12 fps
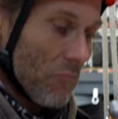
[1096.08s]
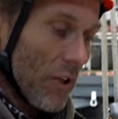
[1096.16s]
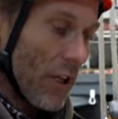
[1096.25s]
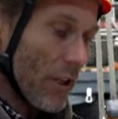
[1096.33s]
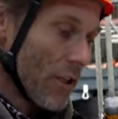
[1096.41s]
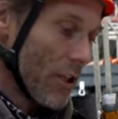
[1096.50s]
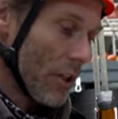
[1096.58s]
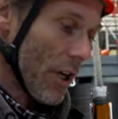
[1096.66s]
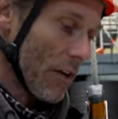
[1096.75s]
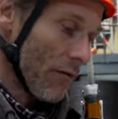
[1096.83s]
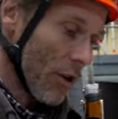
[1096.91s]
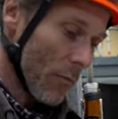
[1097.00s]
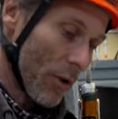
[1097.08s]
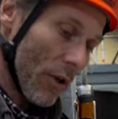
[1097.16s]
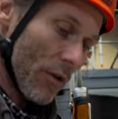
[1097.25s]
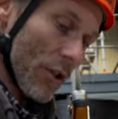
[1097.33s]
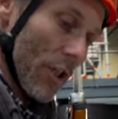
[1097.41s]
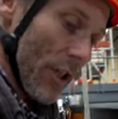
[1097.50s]
easy and the rope
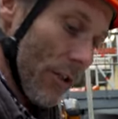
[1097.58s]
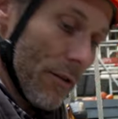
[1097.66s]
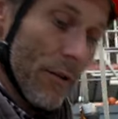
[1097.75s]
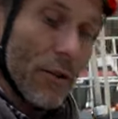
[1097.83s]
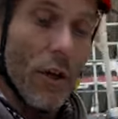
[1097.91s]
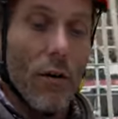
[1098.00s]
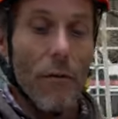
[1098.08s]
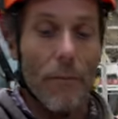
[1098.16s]
goes in. So